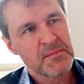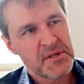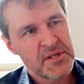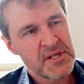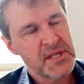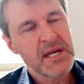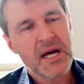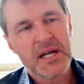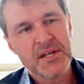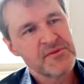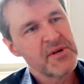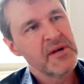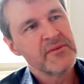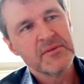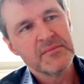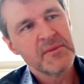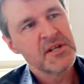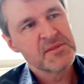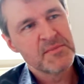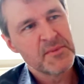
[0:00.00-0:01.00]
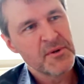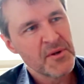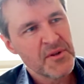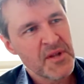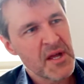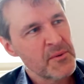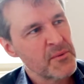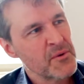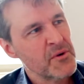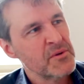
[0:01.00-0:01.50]
but you can't travel much
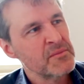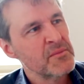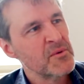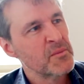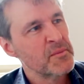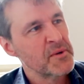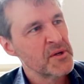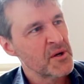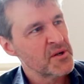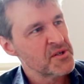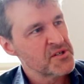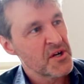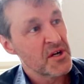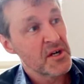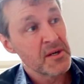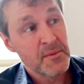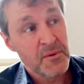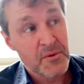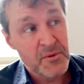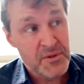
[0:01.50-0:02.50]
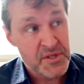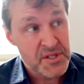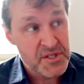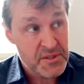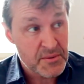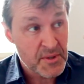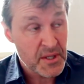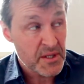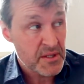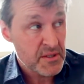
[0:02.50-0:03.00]
beyond that room or beyond time or
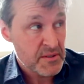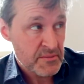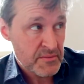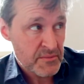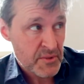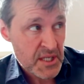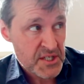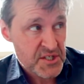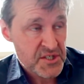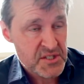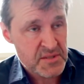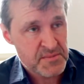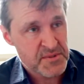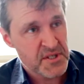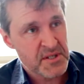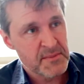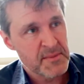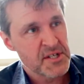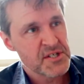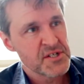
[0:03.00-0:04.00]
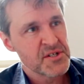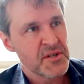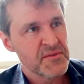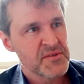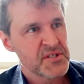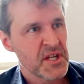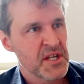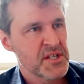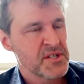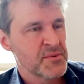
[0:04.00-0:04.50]
into other relationships that are mentioned
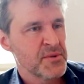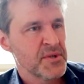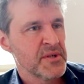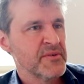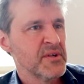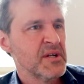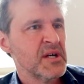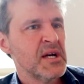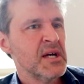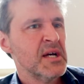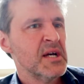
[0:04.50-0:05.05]
off stage or whatever.